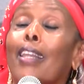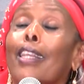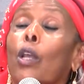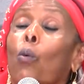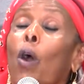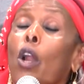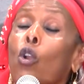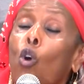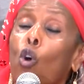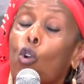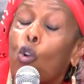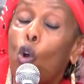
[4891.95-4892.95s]
There were
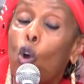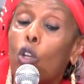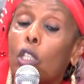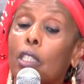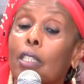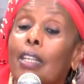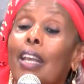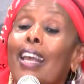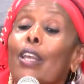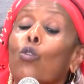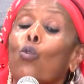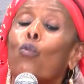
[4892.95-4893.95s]
no roads.
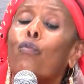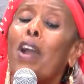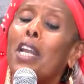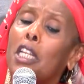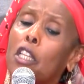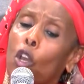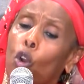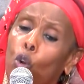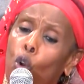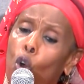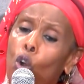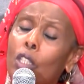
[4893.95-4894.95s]
You find the
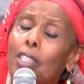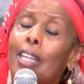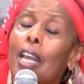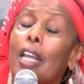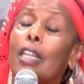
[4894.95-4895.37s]
roads.